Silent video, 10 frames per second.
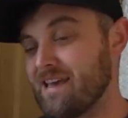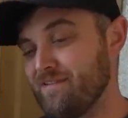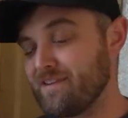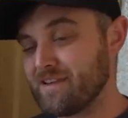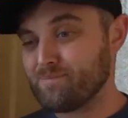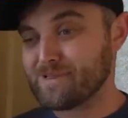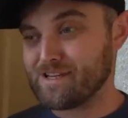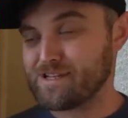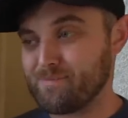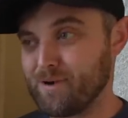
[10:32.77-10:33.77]
if it did
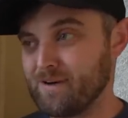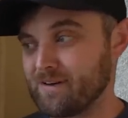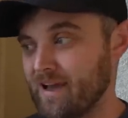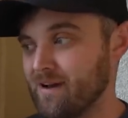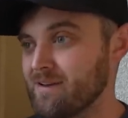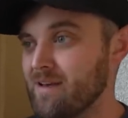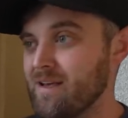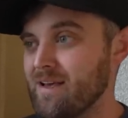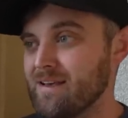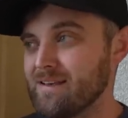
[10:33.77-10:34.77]
potentially burn down,
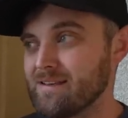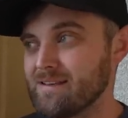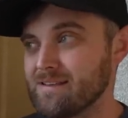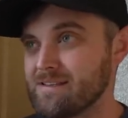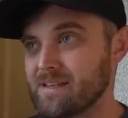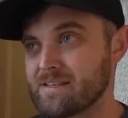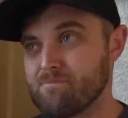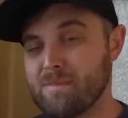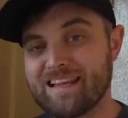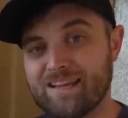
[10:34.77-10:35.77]
6
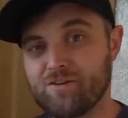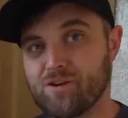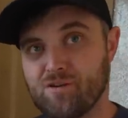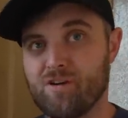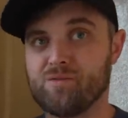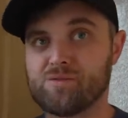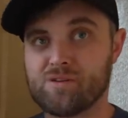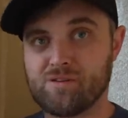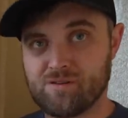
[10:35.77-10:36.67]
million euros.